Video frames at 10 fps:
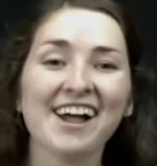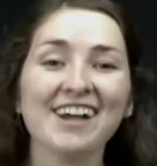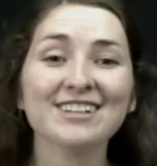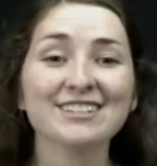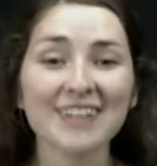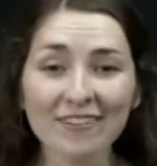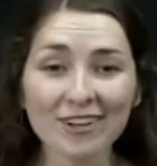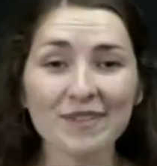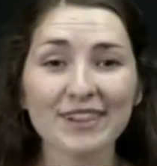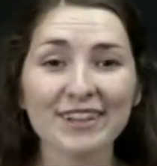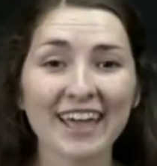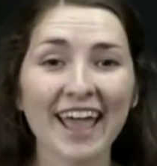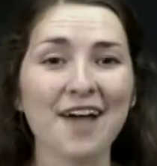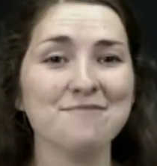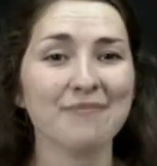So now we're going to be looking
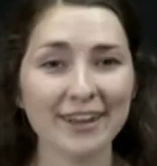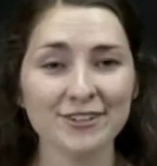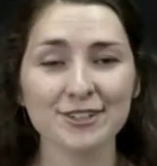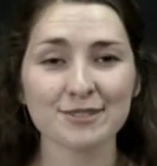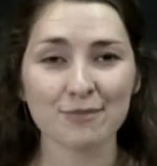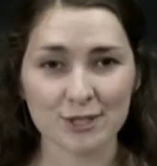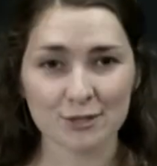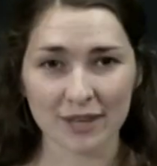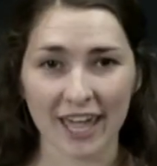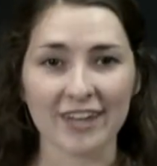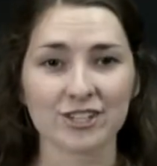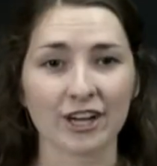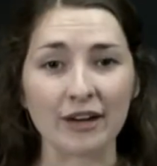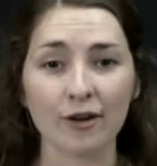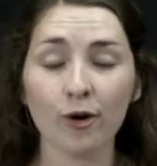at matrix
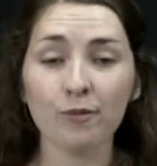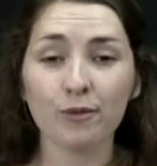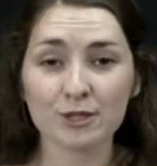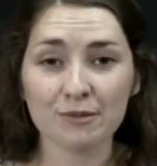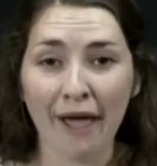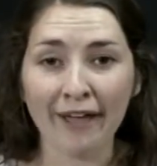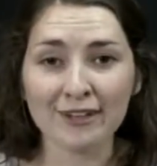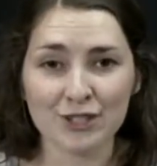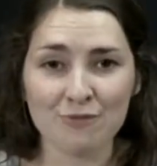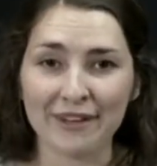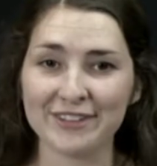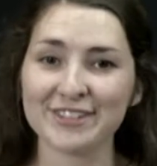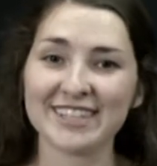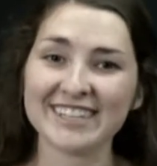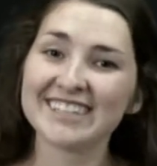multiplication, or multiplying two
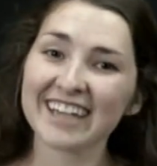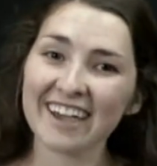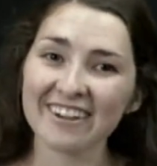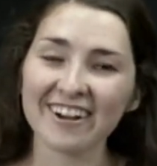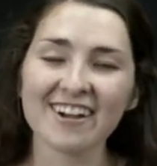matrices together.